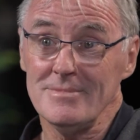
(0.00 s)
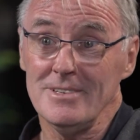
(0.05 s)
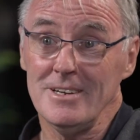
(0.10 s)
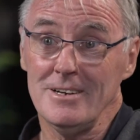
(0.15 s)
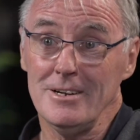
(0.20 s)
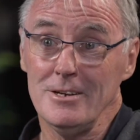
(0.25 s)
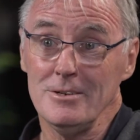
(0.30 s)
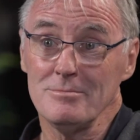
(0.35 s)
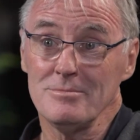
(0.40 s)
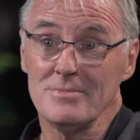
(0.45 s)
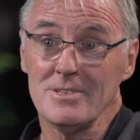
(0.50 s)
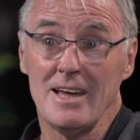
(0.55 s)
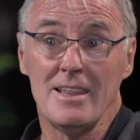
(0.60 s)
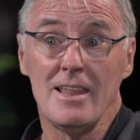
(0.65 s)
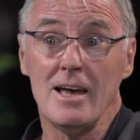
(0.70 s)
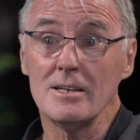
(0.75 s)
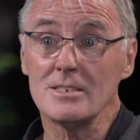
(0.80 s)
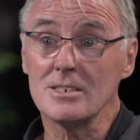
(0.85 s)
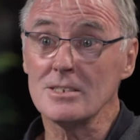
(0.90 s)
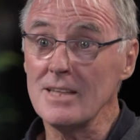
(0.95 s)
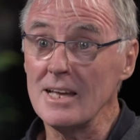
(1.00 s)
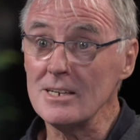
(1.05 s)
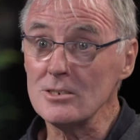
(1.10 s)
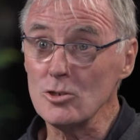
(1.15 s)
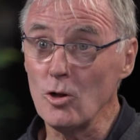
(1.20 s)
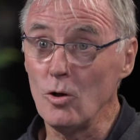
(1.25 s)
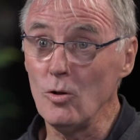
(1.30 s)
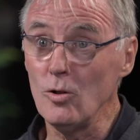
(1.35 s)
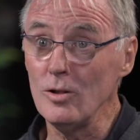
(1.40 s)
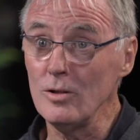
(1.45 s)
you know. And that's
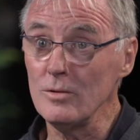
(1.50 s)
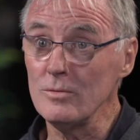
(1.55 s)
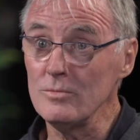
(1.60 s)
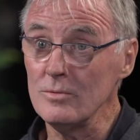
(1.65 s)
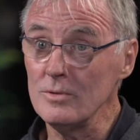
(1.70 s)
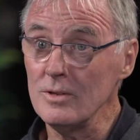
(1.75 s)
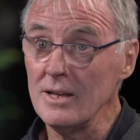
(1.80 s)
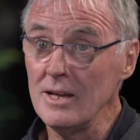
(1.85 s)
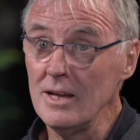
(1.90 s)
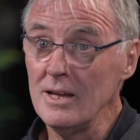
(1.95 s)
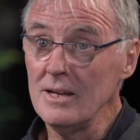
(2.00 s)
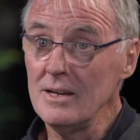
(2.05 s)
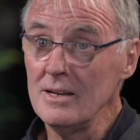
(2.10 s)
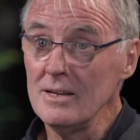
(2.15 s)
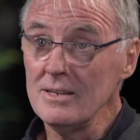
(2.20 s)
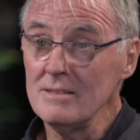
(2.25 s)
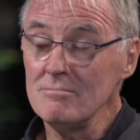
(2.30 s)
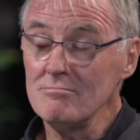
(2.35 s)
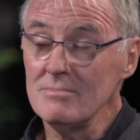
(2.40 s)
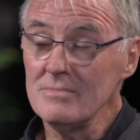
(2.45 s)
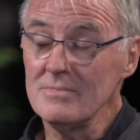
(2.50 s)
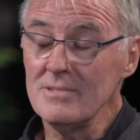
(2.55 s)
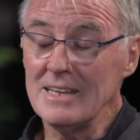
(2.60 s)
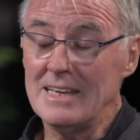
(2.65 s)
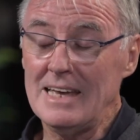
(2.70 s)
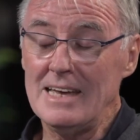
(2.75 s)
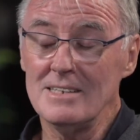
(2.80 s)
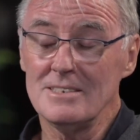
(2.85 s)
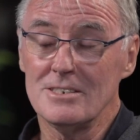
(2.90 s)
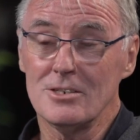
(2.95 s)
all the
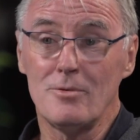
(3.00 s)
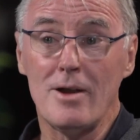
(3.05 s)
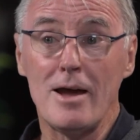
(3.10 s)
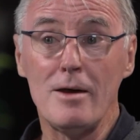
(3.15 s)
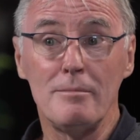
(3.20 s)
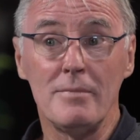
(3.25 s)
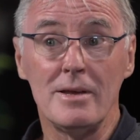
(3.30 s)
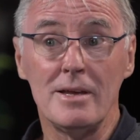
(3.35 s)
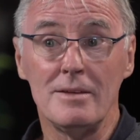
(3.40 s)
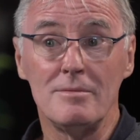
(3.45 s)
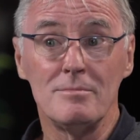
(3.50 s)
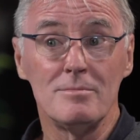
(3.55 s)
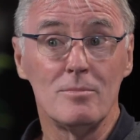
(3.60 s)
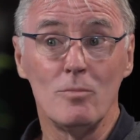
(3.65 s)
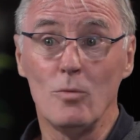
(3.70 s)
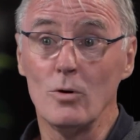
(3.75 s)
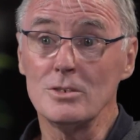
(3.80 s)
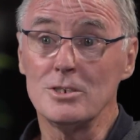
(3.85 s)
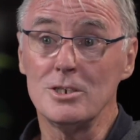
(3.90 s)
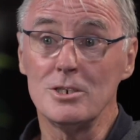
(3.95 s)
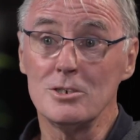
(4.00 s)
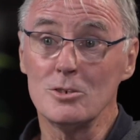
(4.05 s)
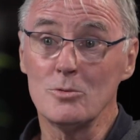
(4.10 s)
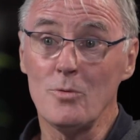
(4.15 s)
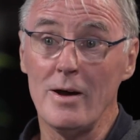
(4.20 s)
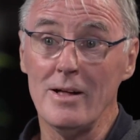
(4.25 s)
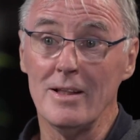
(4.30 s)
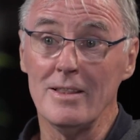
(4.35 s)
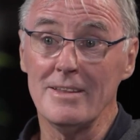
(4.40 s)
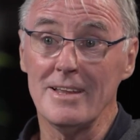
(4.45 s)
kids around me wanted as
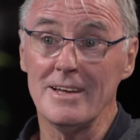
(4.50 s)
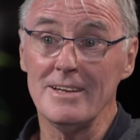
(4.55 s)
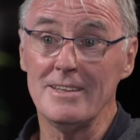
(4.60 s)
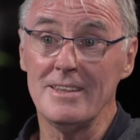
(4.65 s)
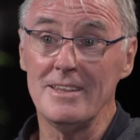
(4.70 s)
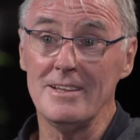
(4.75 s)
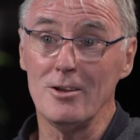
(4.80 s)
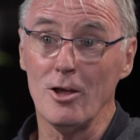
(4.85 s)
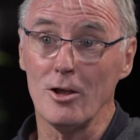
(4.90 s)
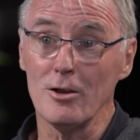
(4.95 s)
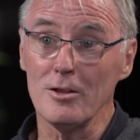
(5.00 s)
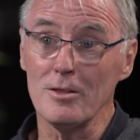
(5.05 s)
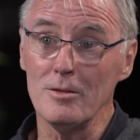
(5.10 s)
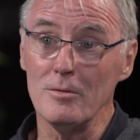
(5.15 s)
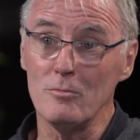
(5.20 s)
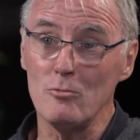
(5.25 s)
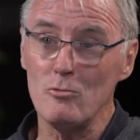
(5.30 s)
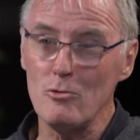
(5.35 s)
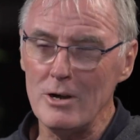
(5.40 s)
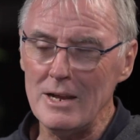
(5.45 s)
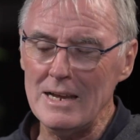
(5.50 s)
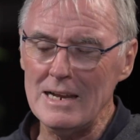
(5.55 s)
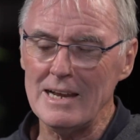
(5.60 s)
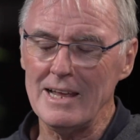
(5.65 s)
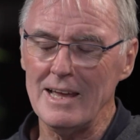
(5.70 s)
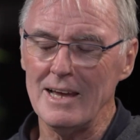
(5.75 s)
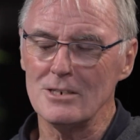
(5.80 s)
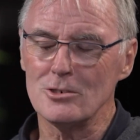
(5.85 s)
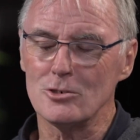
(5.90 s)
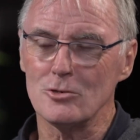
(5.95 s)
well. None of them
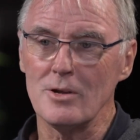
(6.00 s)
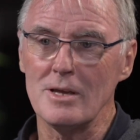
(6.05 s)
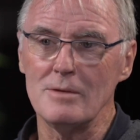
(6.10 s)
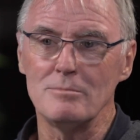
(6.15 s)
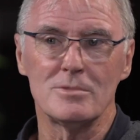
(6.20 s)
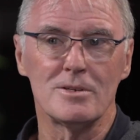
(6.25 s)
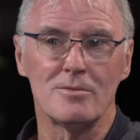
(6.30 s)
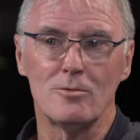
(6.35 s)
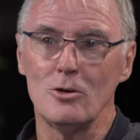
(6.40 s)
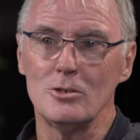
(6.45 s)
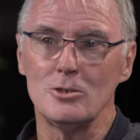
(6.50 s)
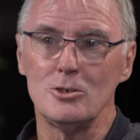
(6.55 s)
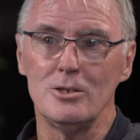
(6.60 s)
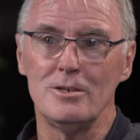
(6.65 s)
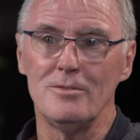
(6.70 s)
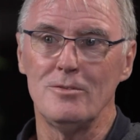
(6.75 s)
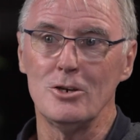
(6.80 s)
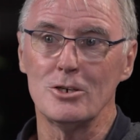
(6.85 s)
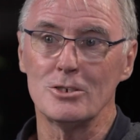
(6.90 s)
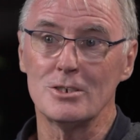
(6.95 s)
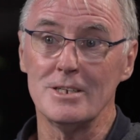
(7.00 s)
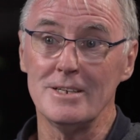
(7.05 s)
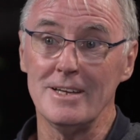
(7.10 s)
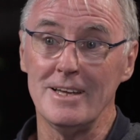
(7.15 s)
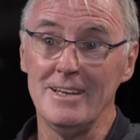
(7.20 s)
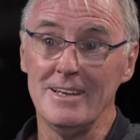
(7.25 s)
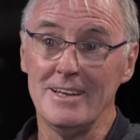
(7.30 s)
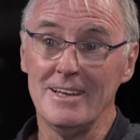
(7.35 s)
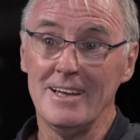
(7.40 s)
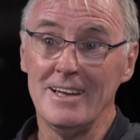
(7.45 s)
really had dreams of going to university.
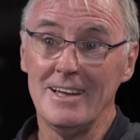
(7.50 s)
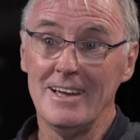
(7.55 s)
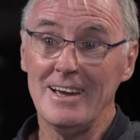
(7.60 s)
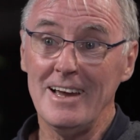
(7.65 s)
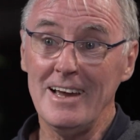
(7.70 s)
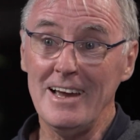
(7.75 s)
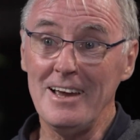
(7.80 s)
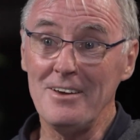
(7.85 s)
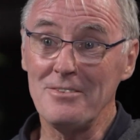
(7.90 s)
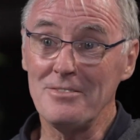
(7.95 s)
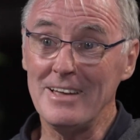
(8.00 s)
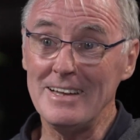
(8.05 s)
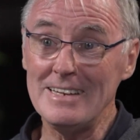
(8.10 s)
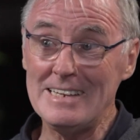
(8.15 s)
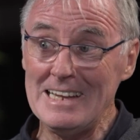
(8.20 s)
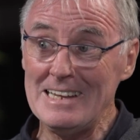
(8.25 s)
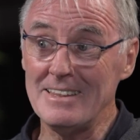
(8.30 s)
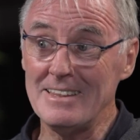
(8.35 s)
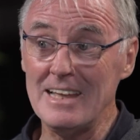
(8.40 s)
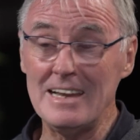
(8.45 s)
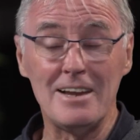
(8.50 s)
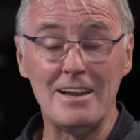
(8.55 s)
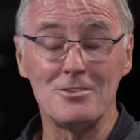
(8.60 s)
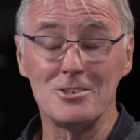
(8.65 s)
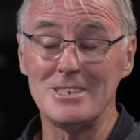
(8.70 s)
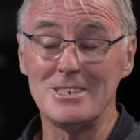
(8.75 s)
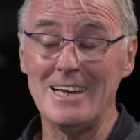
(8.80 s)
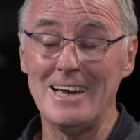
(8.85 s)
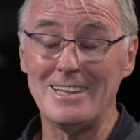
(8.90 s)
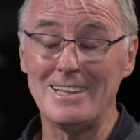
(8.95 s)
If they did, they never
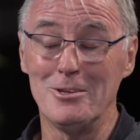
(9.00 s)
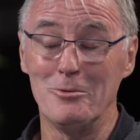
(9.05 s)
shared